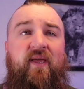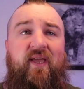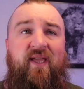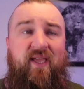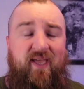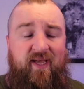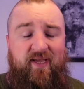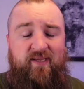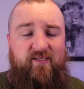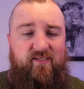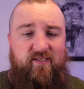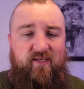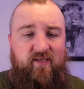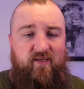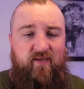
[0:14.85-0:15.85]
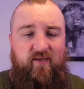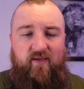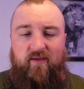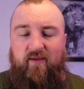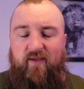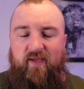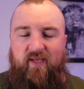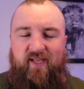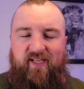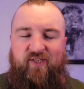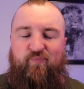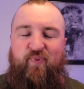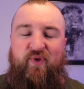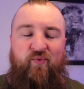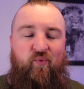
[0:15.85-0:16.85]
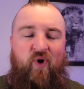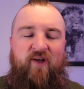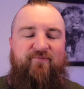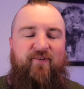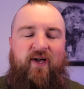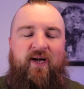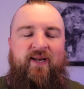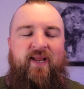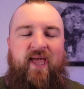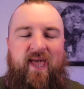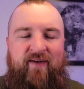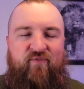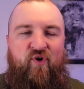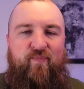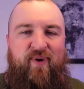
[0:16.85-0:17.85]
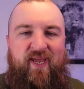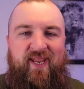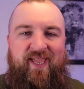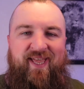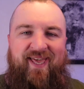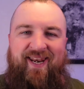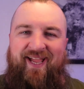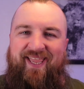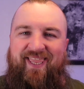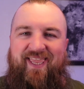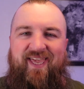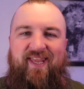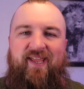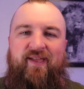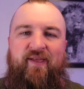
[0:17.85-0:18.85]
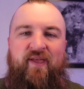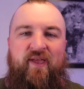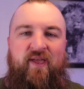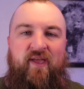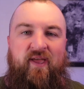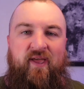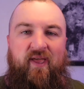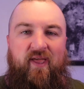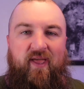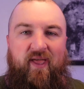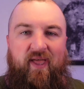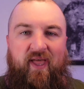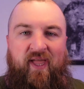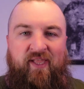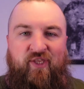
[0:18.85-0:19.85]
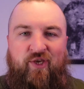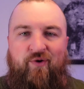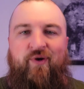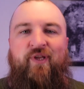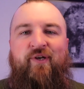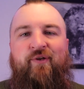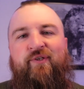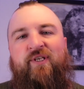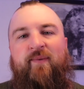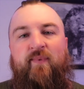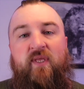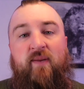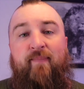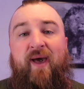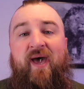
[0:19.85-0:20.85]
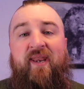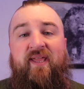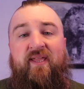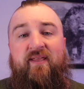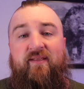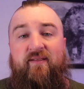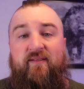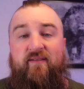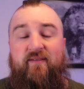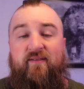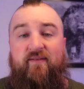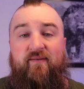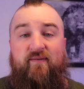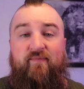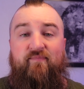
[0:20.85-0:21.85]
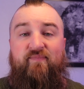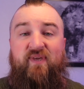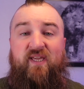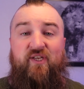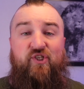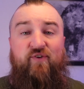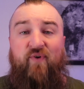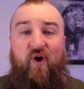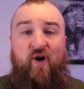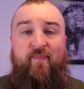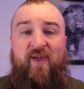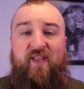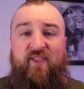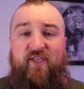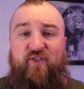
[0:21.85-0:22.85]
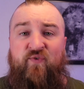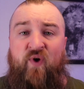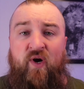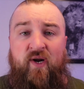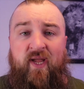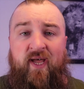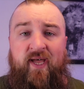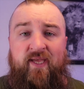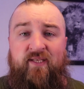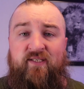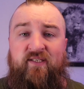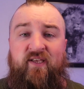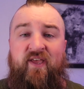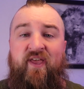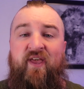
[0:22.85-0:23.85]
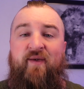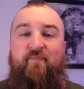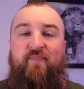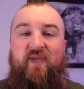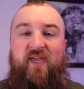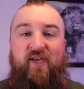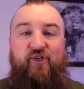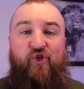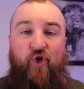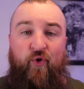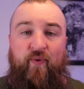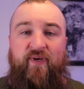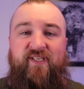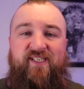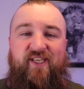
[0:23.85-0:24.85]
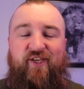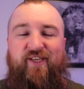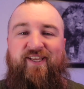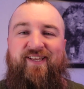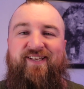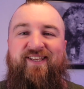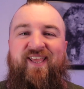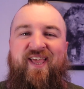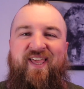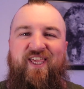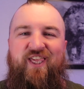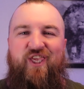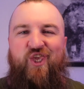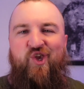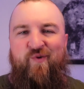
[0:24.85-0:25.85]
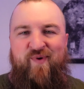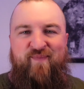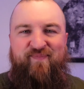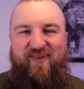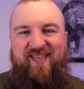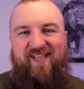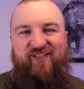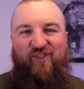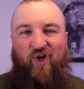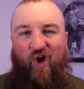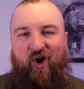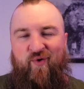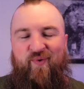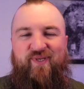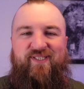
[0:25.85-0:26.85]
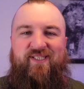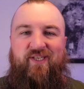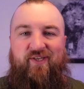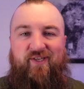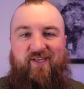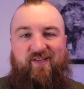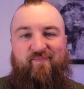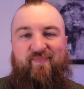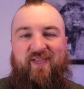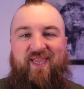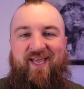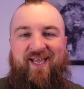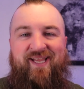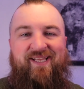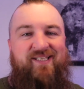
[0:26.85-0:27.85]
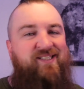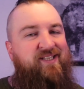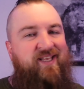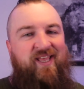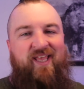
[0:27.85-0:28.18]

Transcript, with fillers: And guys, it's been rough on everybody, and I get it. And you can do something about it because you've already made it this far, guys, because you're resilient. Human beings are resilient. But guys,